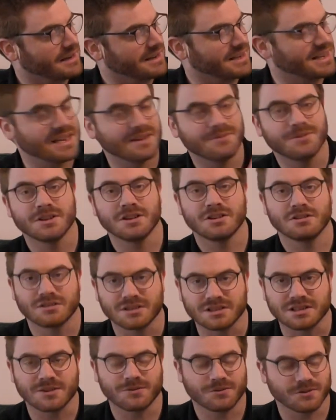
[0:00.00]
giving you
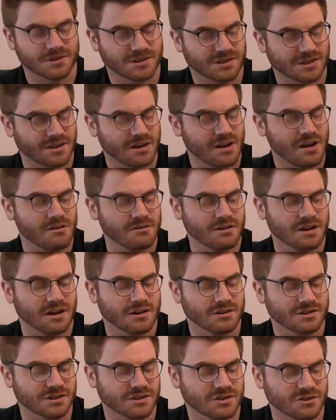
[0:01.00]
the different
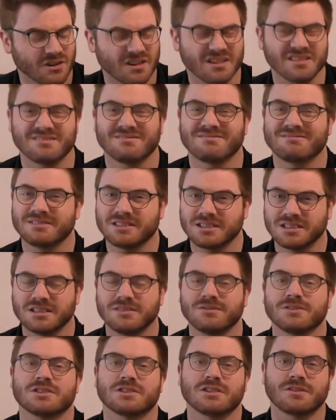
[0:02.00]
scenarios to try and
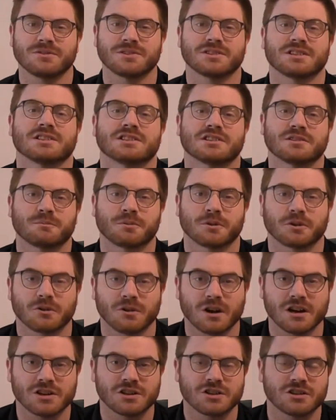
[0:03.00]
give yourself a sense of
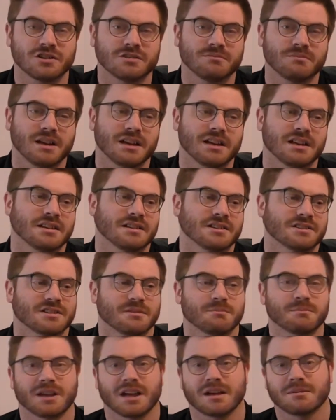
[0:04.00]
progression, making
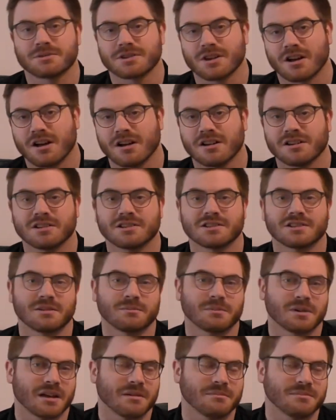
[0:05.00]
some games harder,
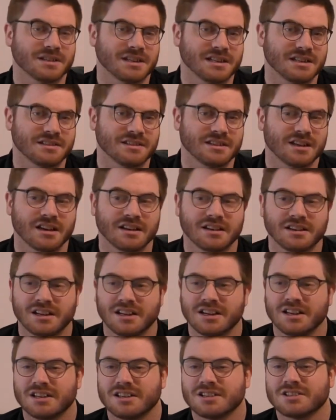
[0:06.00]
some games easier,
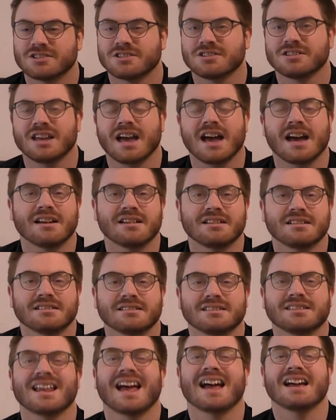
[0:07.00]
so that
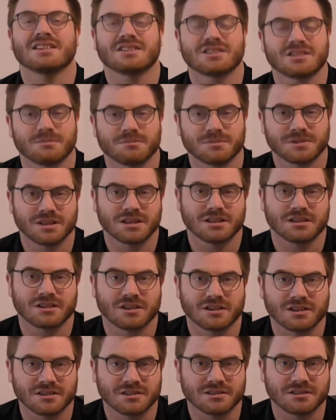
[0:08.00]
is something
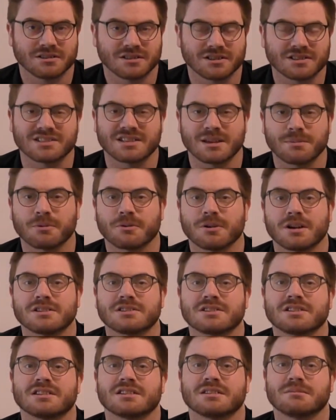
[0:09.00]
that
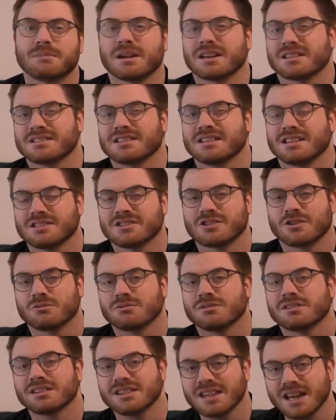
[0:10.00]
separates it, that makes it its
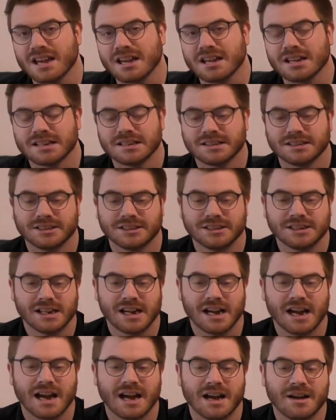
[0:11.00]
own thing.
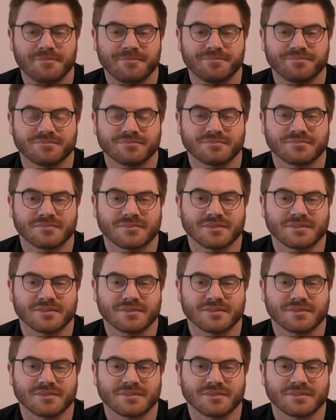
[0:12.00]
But